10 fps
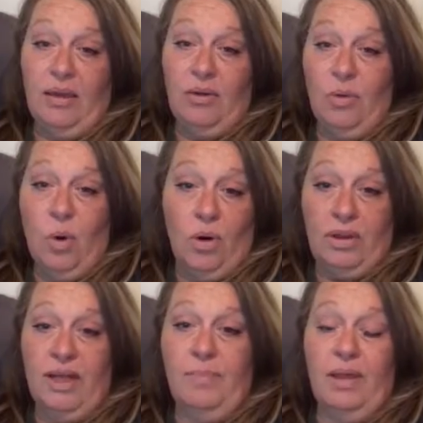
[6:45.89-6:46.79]
you
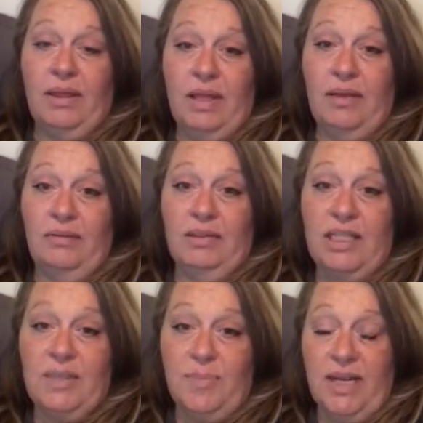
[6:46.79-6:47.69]
hoard them and then
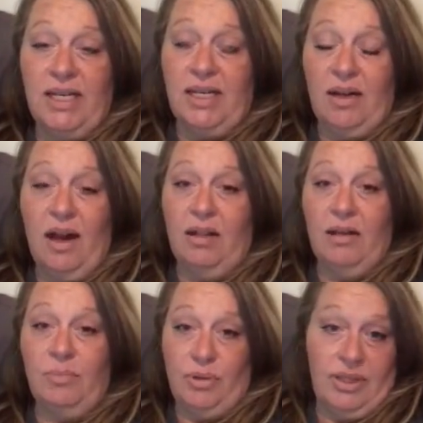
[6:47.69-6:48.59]
spend it all
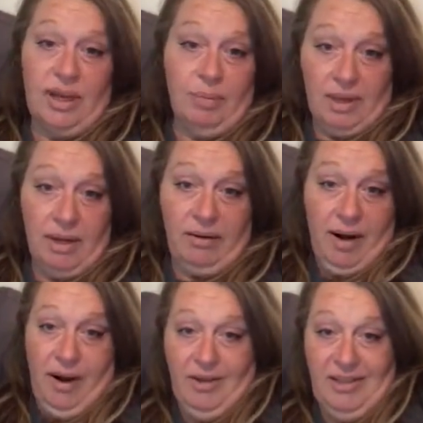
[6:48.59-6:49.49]
at Bullseye
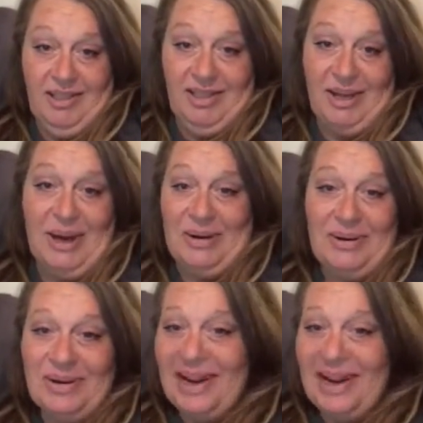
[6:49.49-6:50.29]
Playground. So